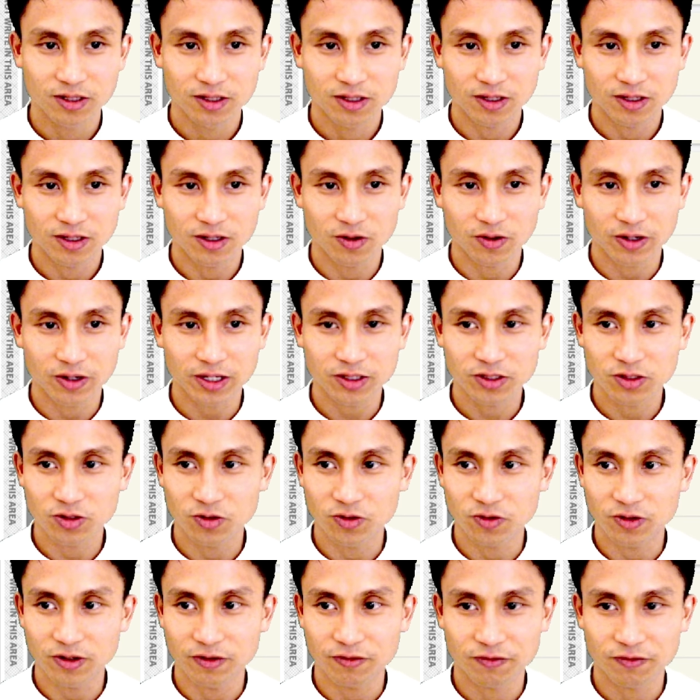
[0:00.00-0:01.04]
okay, so
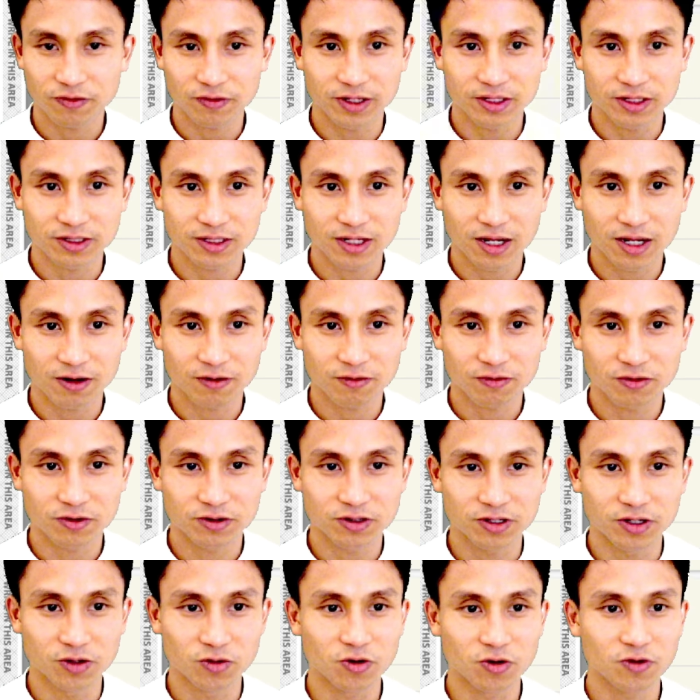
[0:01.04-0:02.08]
if it starts
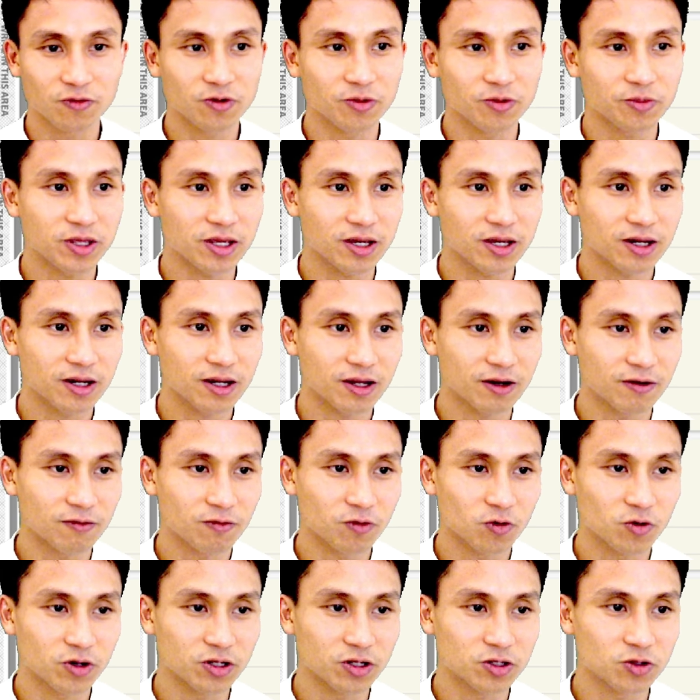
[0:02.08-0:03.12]
0 from here and
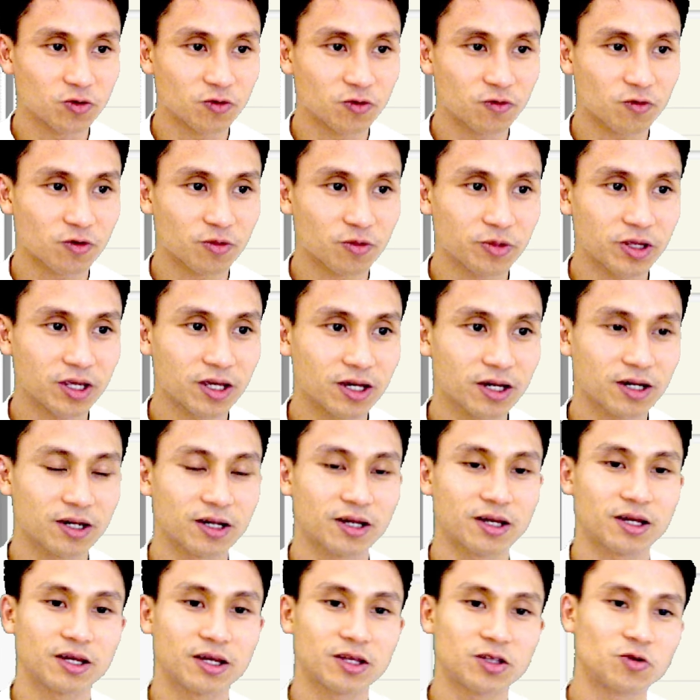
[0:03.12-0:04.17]
42 from here,
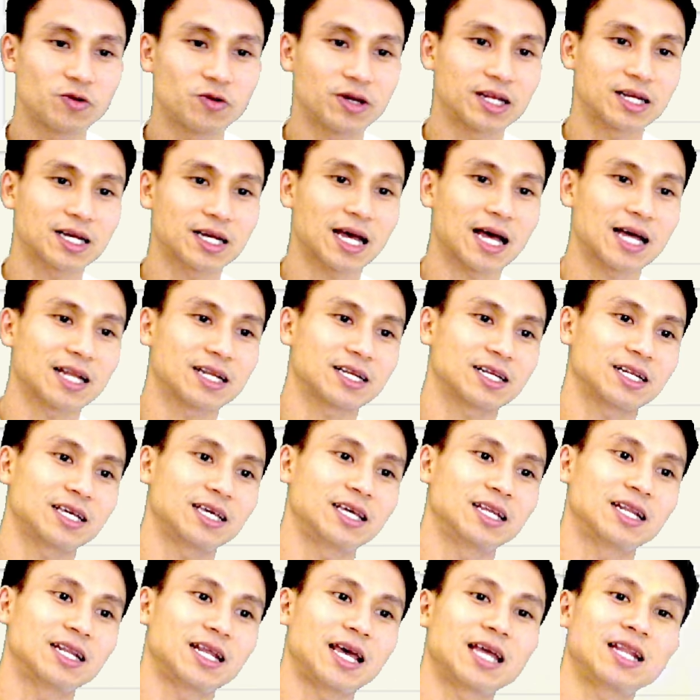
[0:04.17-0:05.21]
you can cut
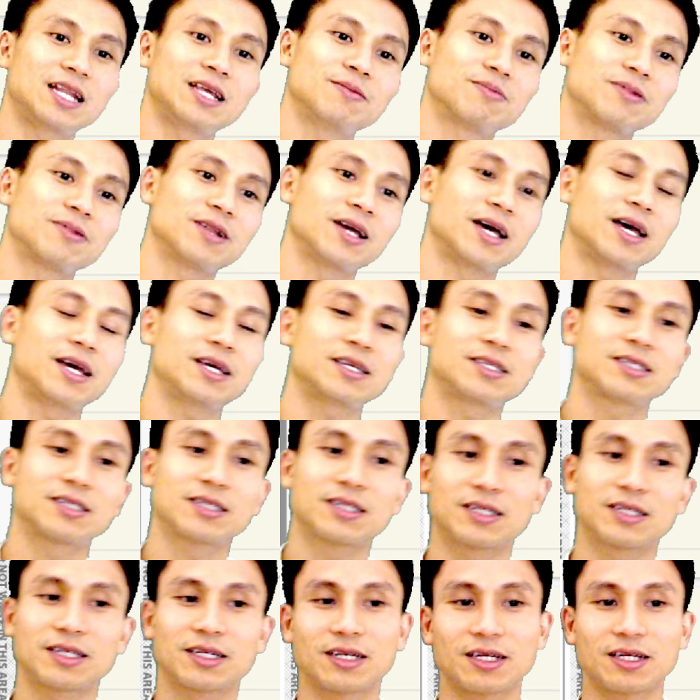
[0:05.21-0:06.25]
in any place,
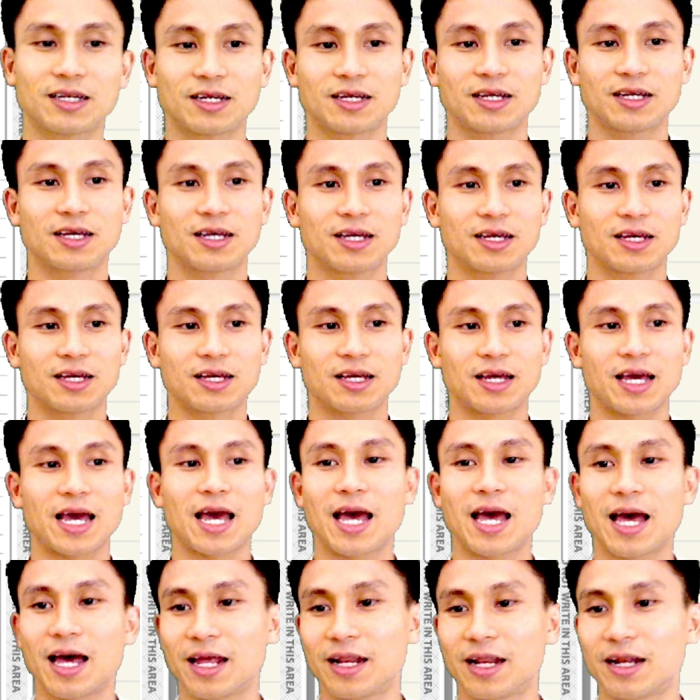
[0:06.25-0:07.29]

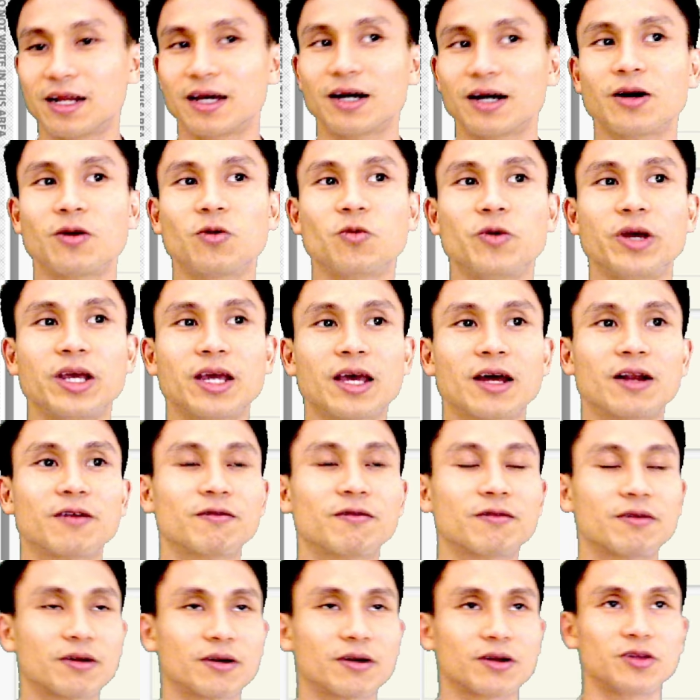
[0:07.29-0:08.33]
and we can
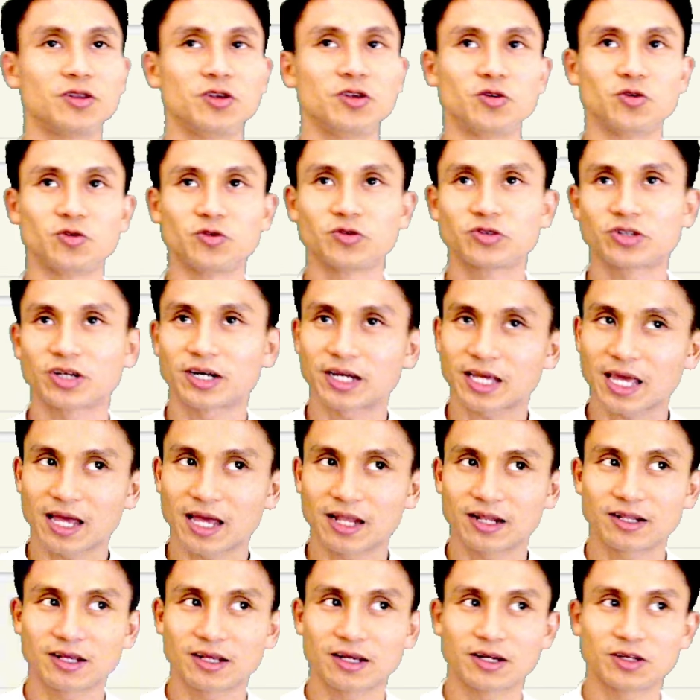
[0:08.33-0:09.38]
use again
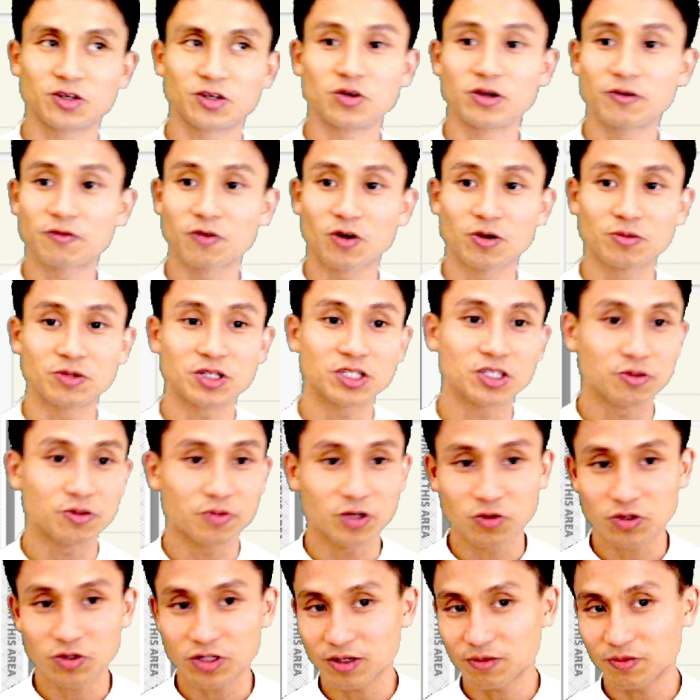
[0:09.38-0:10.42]
the uniform
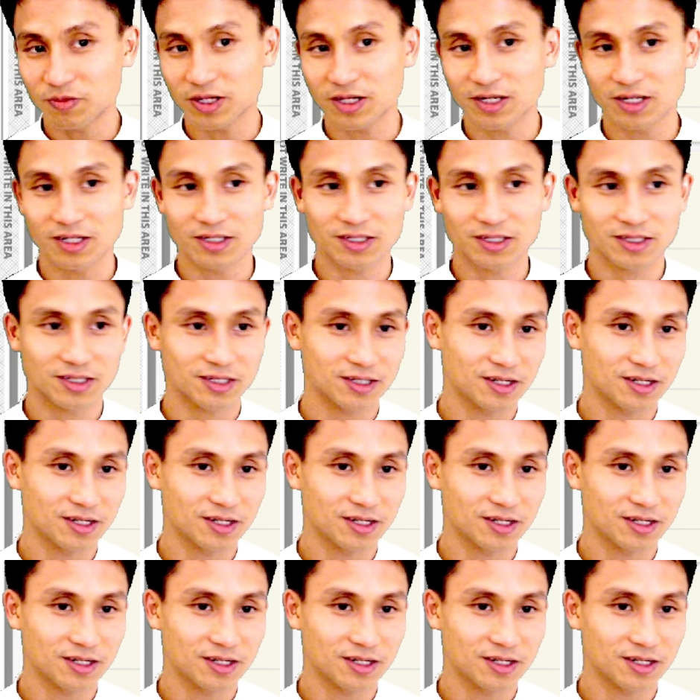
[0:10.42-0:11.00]
distribution because